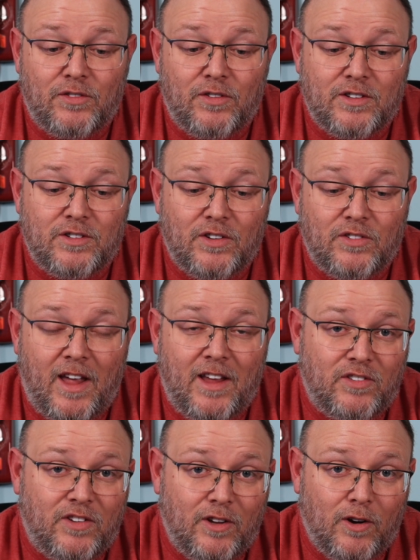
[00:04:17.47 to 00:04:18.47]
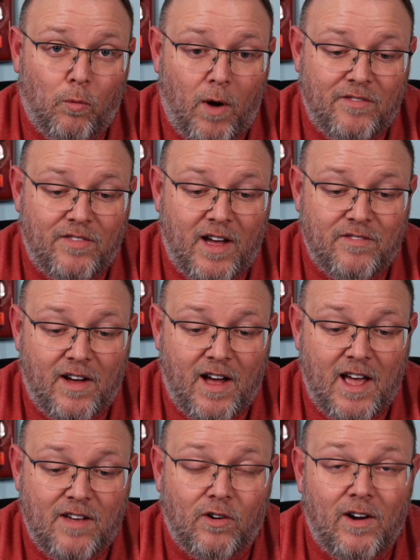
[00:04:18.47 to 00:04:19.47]
such as AC or Wi Fi
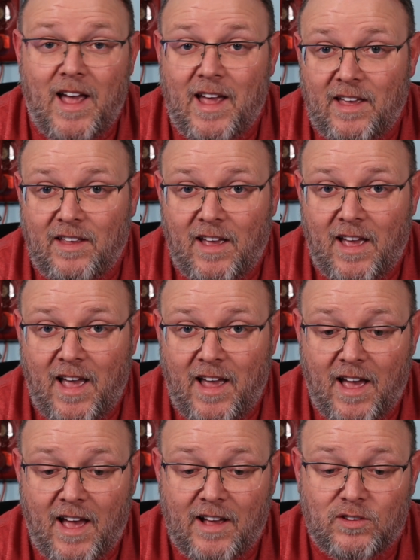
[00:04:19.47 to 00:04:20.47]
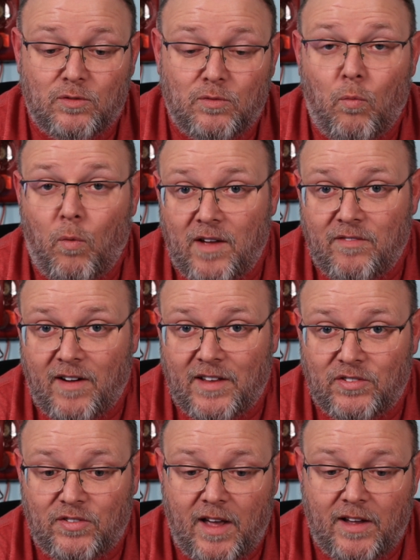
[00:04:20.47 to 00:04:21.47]
5 or AX, Wi Fi
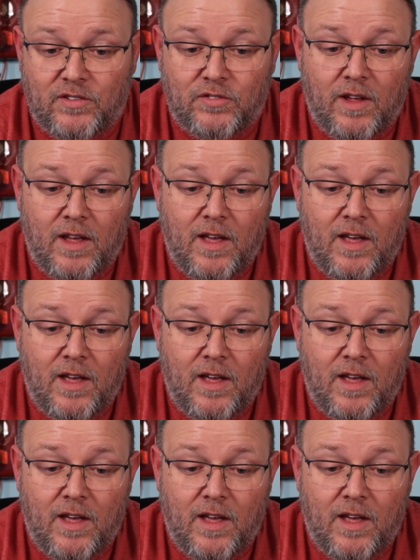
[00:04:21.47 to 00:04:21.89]
6,